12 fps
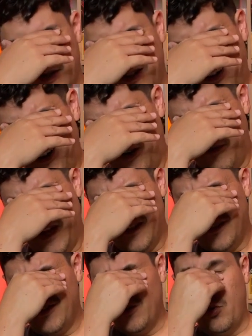Oh man,
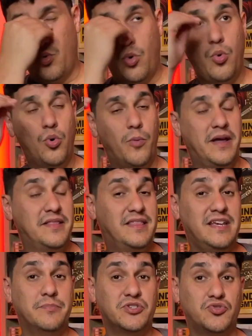so cool, man.
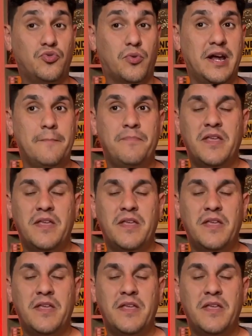Theme is great.